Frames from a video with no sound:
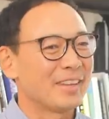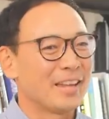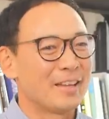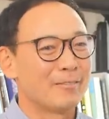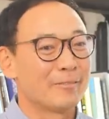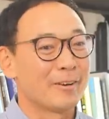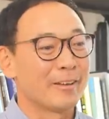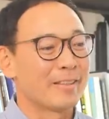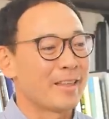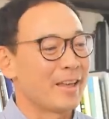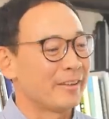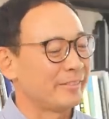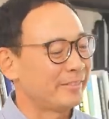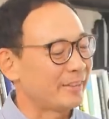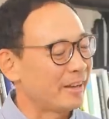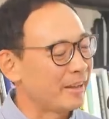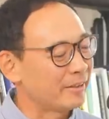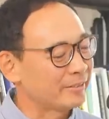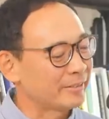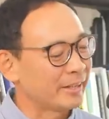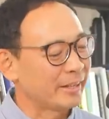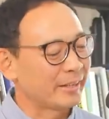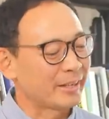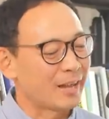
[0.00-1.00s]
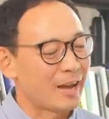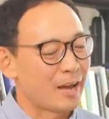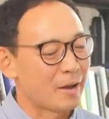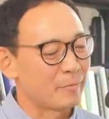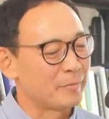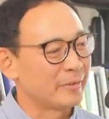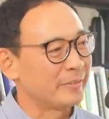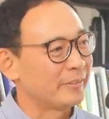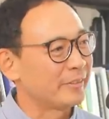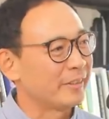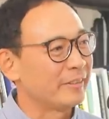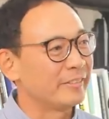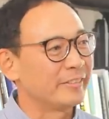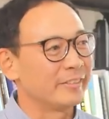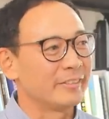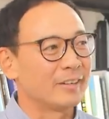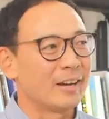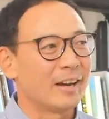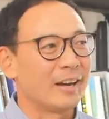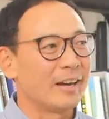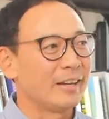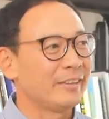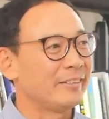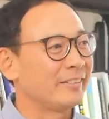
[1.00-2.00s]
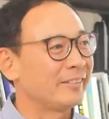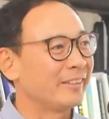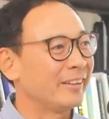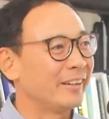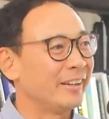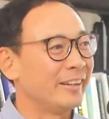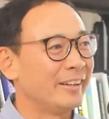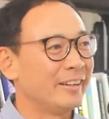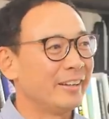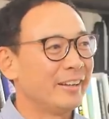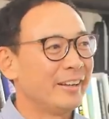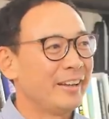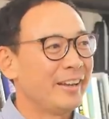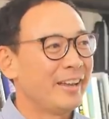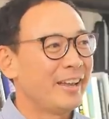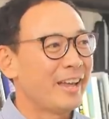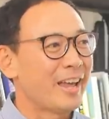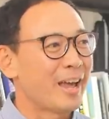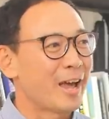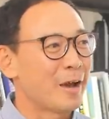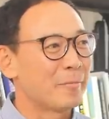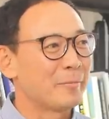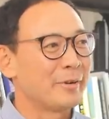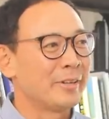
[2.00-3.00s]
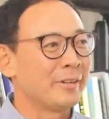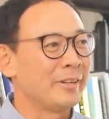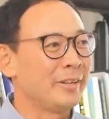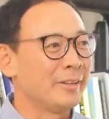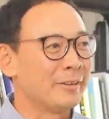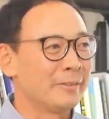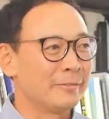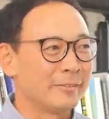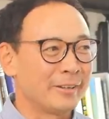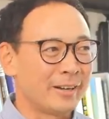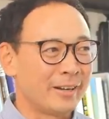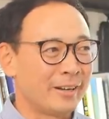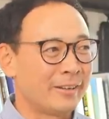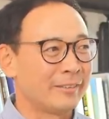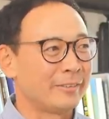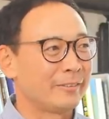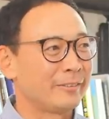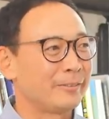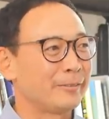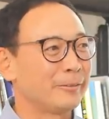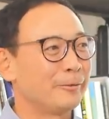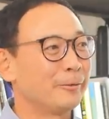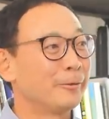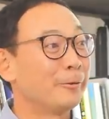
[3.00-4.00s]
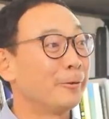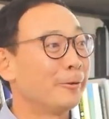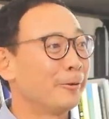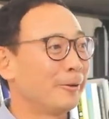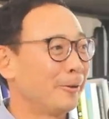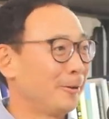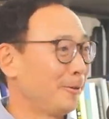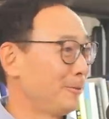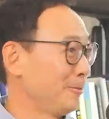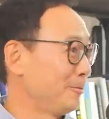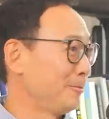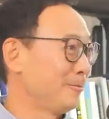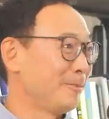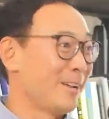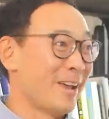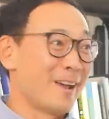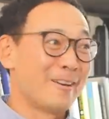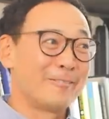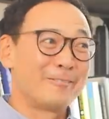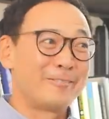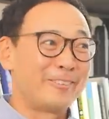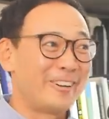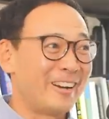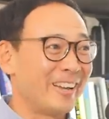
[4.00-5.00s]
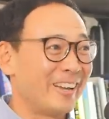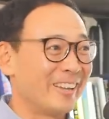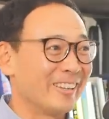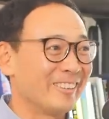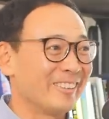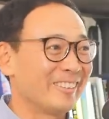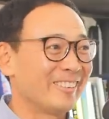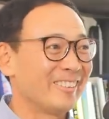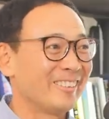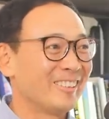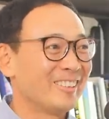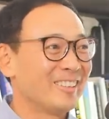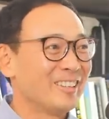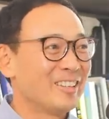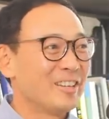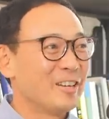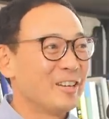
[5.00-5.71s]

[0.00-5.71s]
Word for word: And while that sounds like common sense in hindsight, how many of us or we have friends